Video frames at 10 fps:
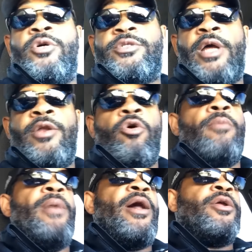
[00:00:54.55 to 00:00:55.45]
course, I
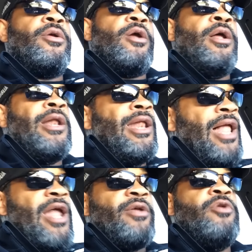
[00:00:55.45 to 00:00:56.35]
know a, modern, a
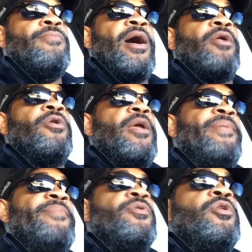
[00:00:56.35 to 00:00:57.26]
lot of you modern
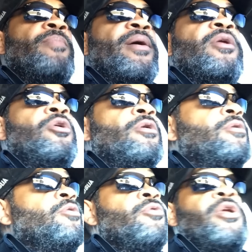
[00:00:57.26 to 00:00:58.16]
day people, you,
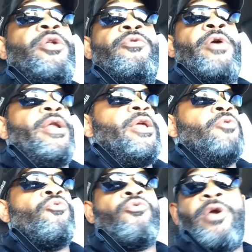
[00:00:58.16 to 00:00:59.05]
you're, you're getting ready to
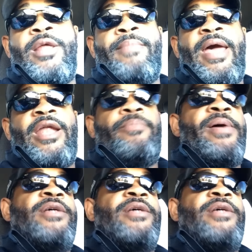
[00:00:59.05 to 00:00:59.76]
get really mad at